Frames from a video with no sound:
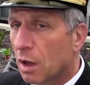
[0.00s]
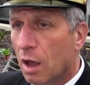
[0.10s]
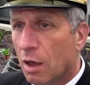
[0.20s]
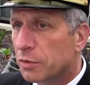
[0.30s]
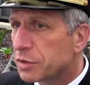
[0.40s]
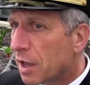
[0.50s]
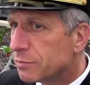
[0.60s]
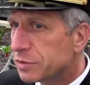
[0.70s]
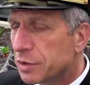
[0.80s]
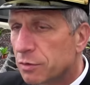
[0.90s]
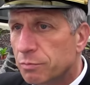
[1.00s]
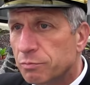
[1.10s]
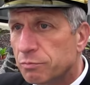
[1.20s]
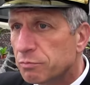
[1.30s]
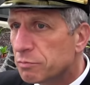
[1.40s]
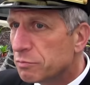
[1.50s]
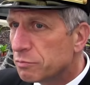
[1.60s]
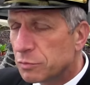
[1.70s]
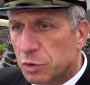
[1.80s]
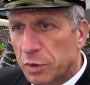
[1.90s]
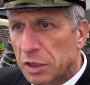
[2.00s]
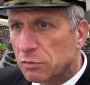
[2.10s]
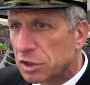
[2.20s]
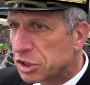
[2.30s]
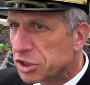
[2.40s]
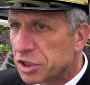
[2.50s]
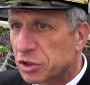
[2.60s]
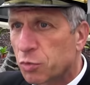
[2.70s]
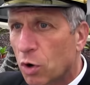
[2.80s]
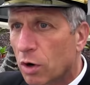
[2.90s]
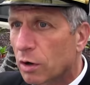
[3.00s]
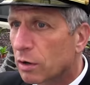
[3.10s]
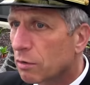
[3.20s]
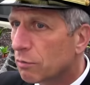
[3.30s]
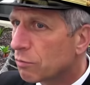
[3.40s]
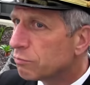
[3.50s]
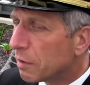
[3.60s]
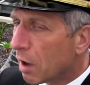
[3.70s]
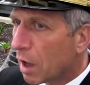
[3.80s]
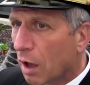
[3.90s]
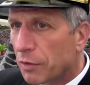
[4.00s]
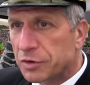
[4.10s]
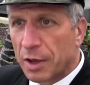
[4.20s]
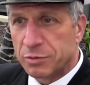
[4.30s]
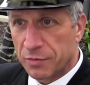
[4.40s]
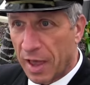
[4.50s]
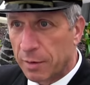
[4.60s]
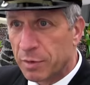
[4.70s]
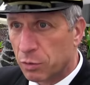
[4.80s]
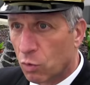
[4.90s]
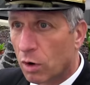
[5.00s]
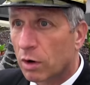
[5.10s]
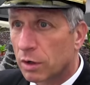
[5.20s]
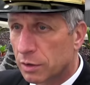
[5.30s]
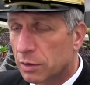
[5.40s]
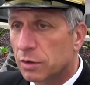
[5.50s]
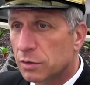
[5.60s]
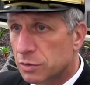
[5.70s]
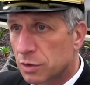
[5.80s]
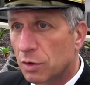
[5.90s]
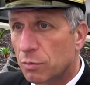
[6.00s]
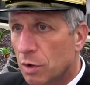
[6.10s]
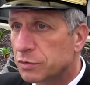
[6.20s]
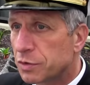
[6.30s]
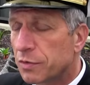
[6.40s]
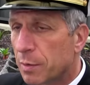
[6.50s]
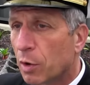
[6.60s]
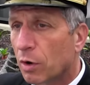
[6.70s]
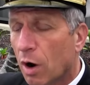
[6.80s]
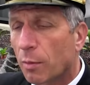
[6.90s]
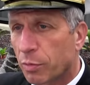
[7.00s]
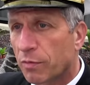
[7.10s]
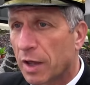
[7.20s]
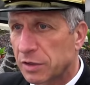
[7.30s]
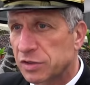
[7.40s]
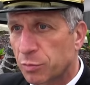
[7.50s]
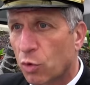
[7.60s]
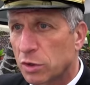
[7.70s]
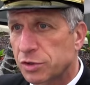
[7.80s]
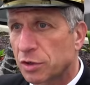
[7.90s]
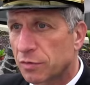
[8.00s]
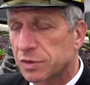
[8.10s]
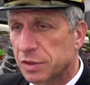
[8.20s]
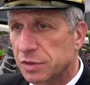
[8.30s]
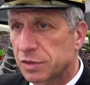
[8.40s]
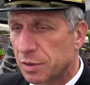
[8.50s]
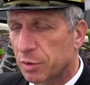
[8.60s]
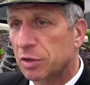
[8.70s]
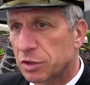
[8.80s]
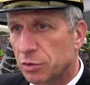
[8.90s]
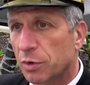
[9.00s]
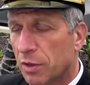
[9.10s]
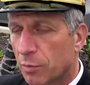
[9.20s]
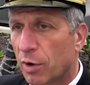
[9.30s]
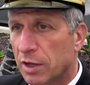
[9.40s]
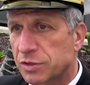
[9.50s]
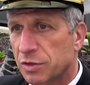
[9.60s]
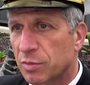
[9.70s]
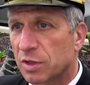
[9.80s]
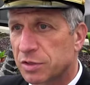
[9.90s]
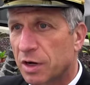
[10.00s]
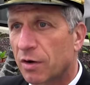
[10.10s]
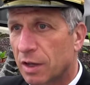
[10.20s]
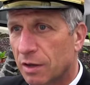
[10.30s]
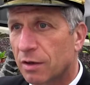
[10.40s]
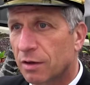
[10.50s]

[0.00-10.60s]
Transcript: Other times they're doing logistics work, other types of admin work. So most of them are providing support services, typically to another branch of the military.